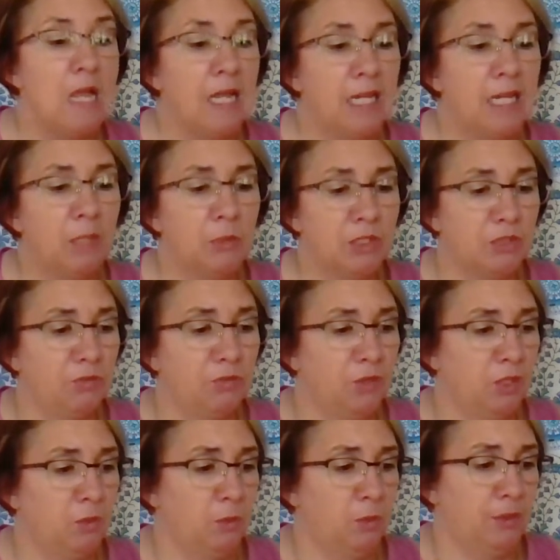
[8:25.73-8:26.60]
He wished
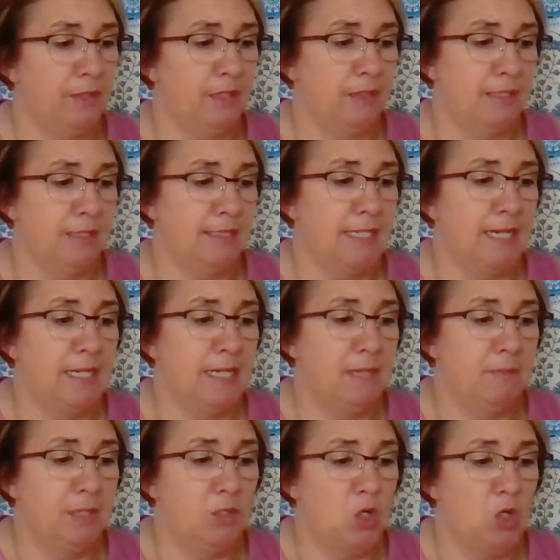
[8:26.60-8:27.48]
Fern were there to take
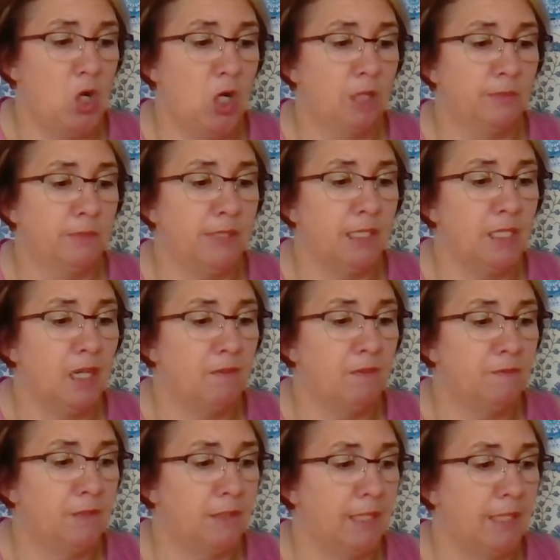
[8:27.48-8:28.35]
him in her arms and
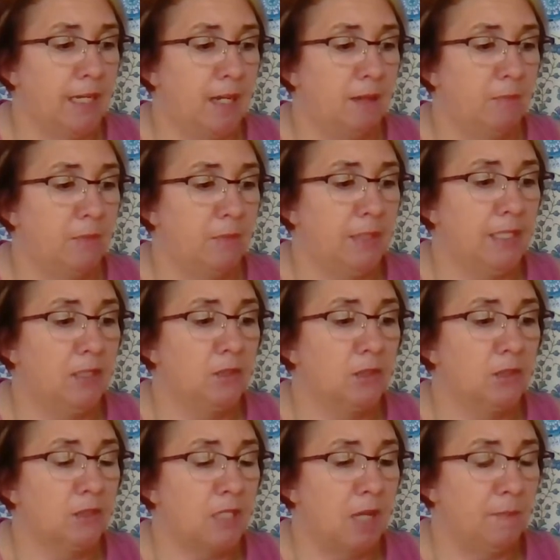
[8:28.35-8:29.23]
comfort him. When he
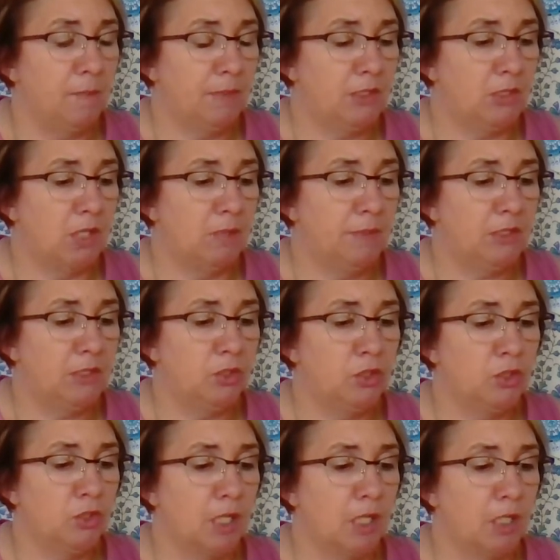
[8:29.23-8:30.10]
looked up and saw
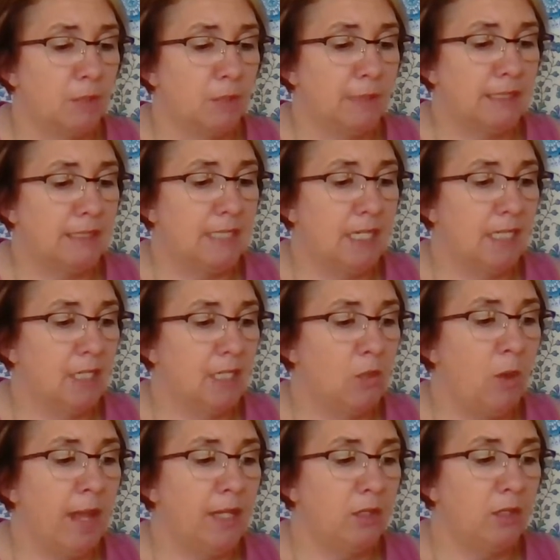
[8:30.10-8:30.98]
Mr. Zuckerman standing
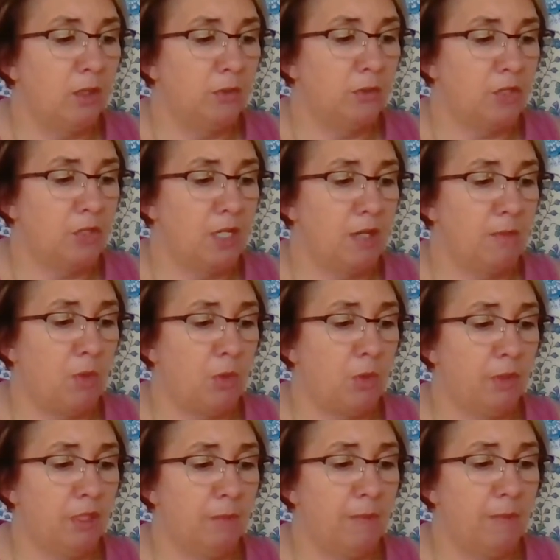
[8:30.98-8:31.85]
quite close to him
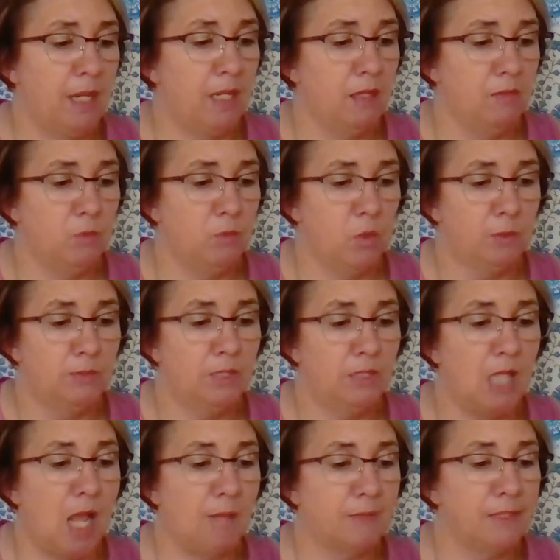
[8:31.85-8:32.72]
holding a pail of warm
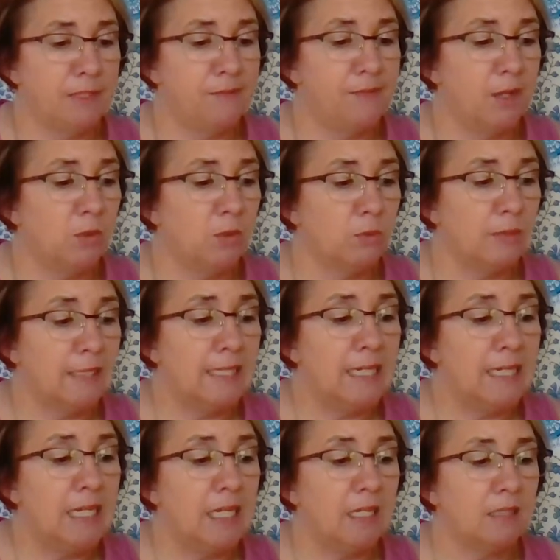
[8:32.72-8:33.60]
slops, he felt
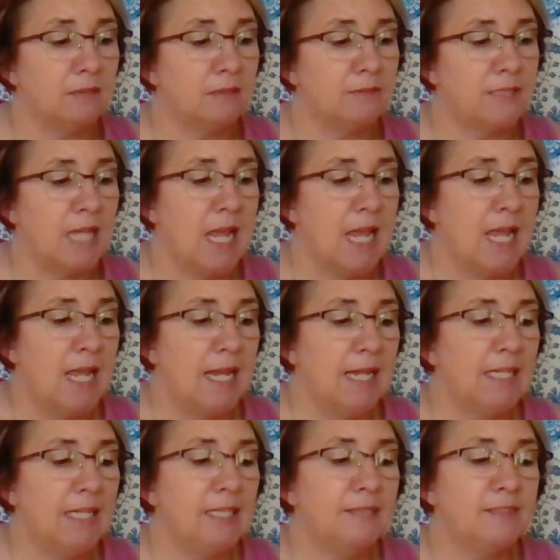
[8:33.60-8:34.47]
relieved.
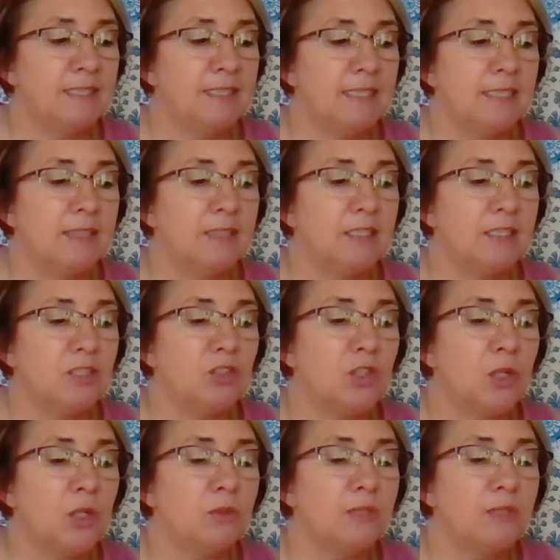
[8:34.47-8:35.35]
He lifted his
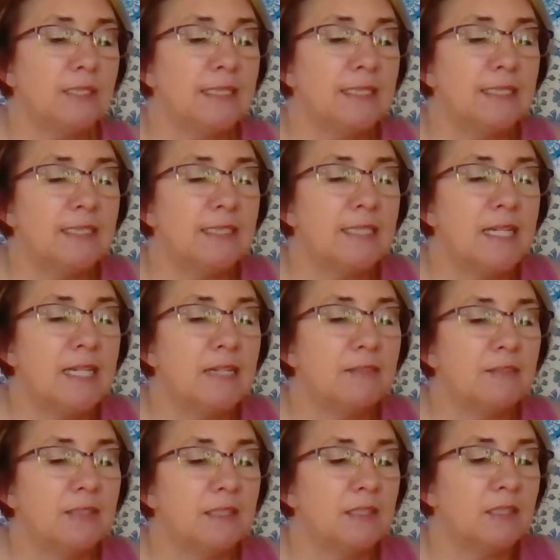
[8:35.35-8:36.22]
nose and he
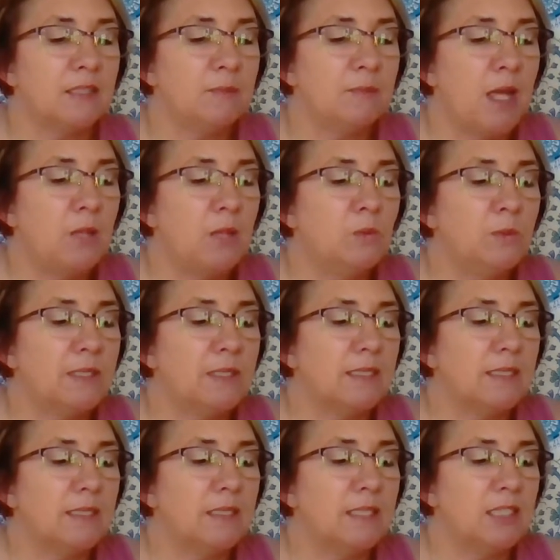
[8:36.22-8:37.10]
sniffed. The smell was
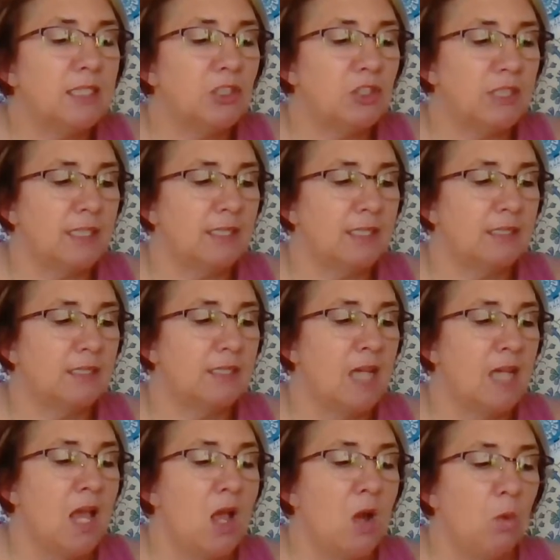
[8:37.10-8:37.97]
delicious.
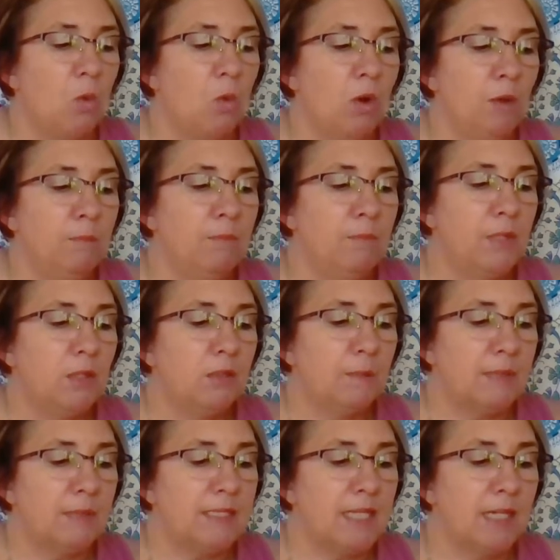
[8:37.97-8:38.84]
Warm
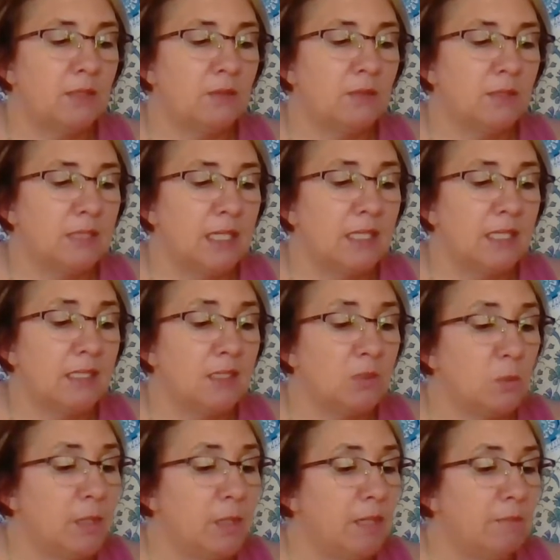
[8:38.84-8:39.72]
milk, potato
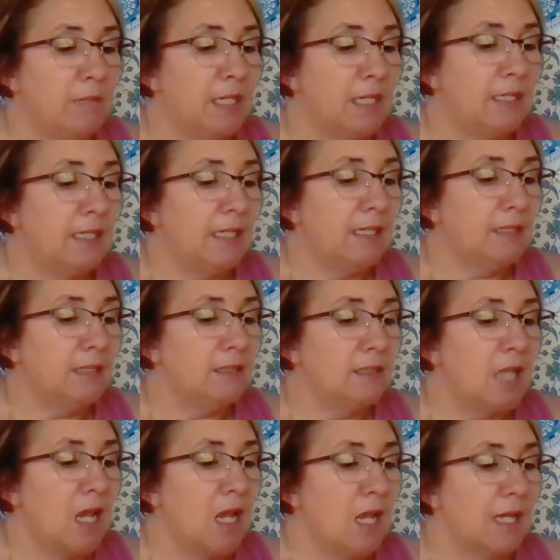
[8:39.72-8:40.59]
skins, wheat middlings,
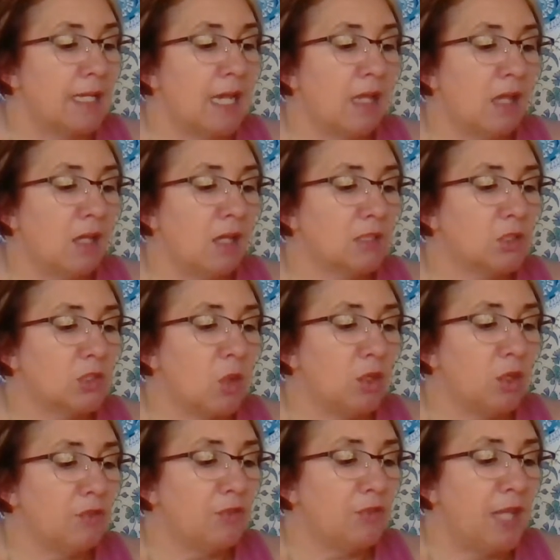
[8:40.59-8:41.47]
Kellogg's
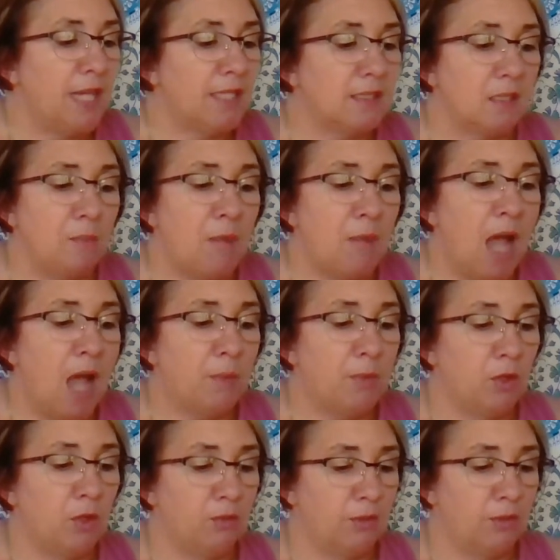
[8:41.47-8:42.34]
cornflakes, and a
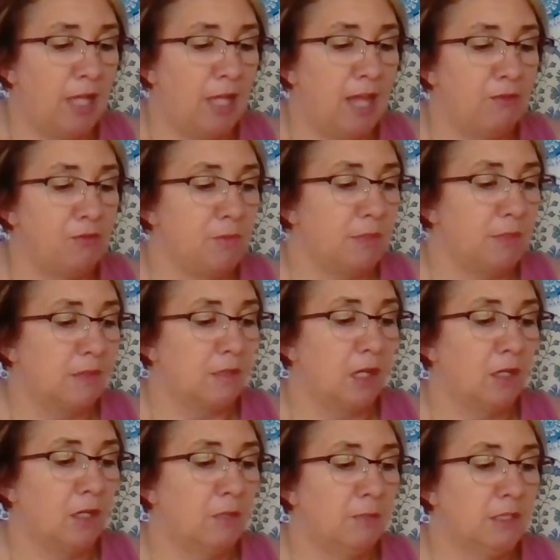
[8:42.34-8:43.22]
popover left from the
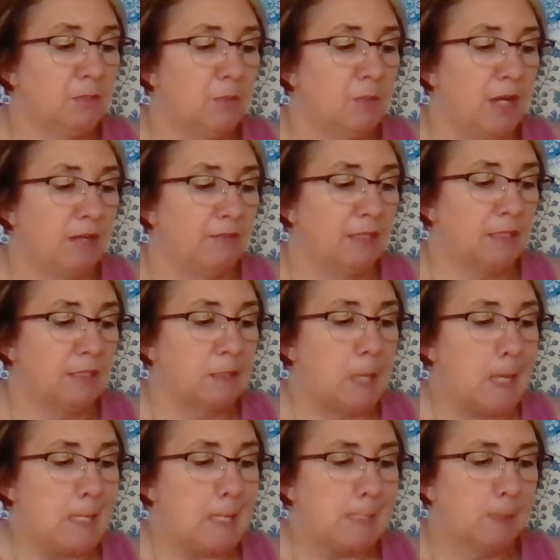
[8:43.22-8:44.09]
Zuckerman's breakfast.
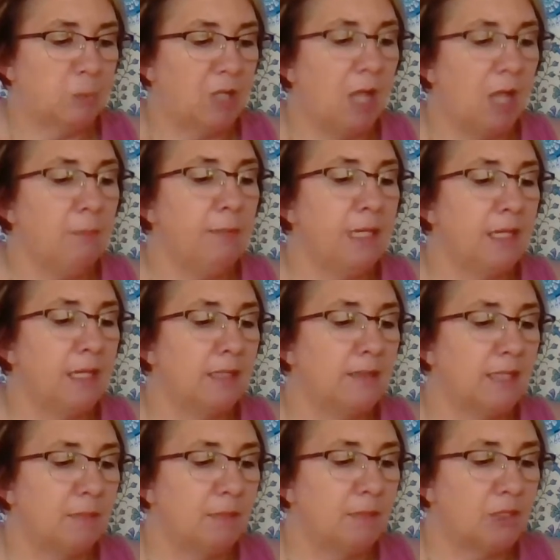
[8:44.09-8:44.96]
"Come, Pig,"
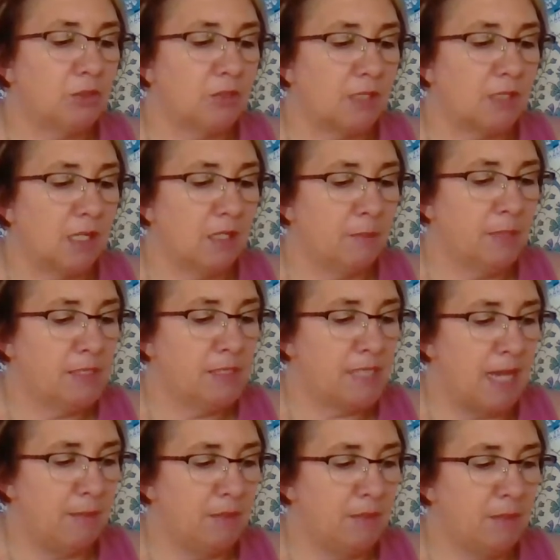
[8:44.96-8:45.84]
said Mr. Zuckerman,
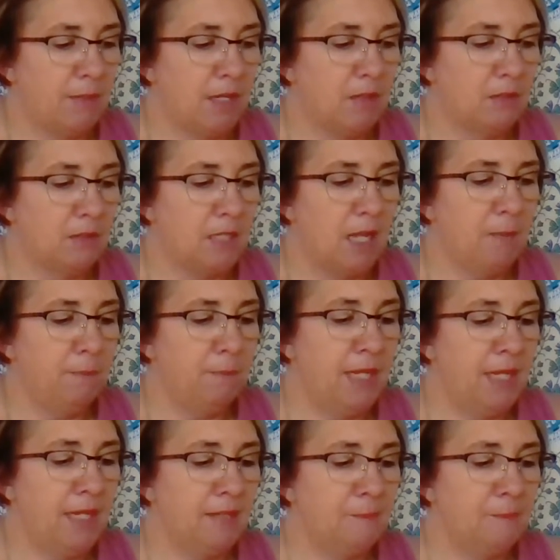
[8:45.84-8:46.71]
tapping the pail. "Come,
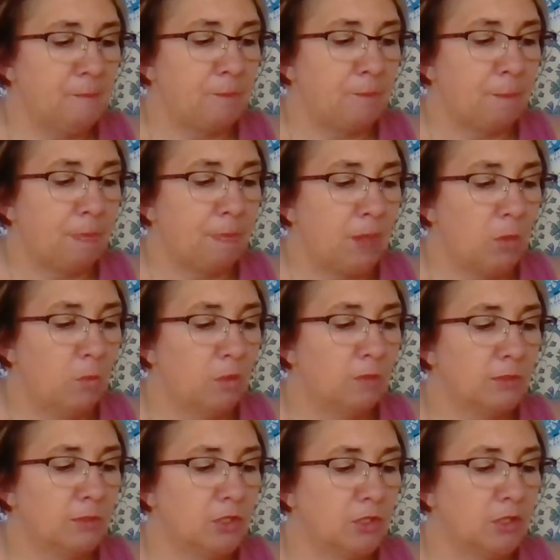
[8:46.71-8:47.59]
Pig."
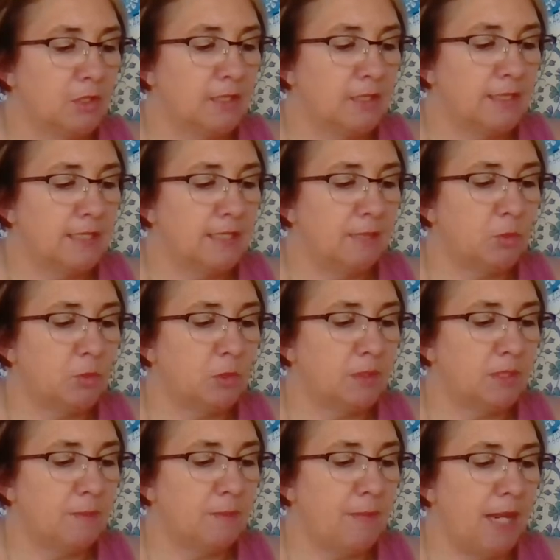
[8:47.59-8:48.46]
Wilbur took a step
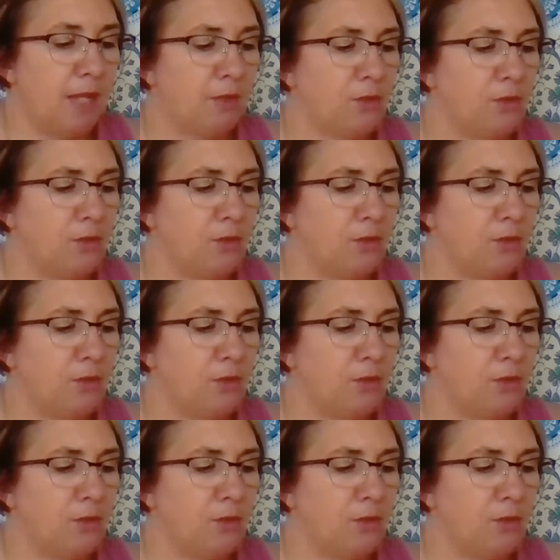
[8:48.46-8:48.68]
towards the pail.